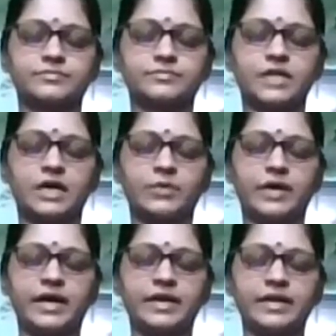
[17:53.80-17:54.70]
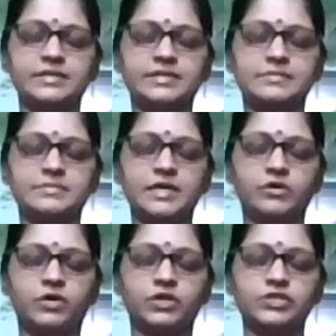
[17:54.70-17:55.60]
The awareness, being
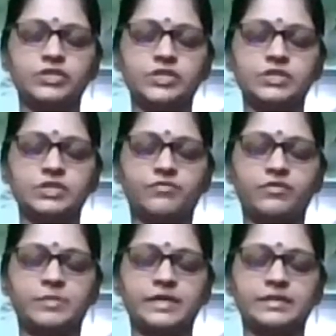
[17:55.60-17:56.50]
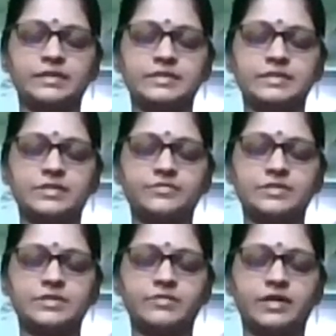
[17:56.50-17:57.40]
conscious of a breath itself
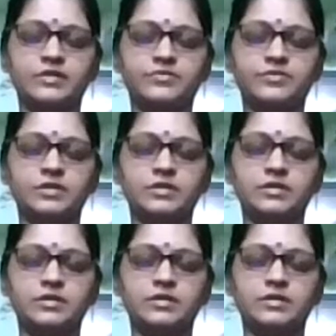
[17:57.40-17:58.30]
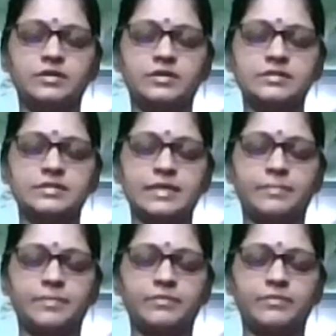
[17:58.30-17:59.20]
is a wonderful
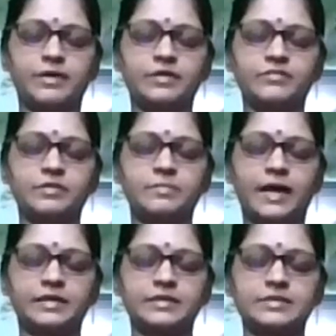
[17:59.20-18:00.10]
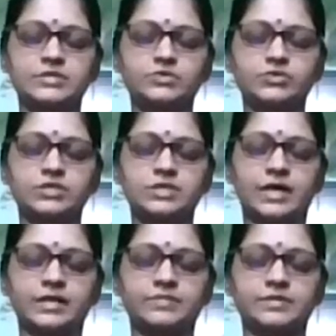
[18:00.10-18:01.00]
step, wonderful practice you could
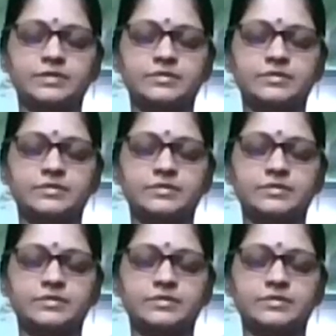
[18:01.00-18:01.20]
start with.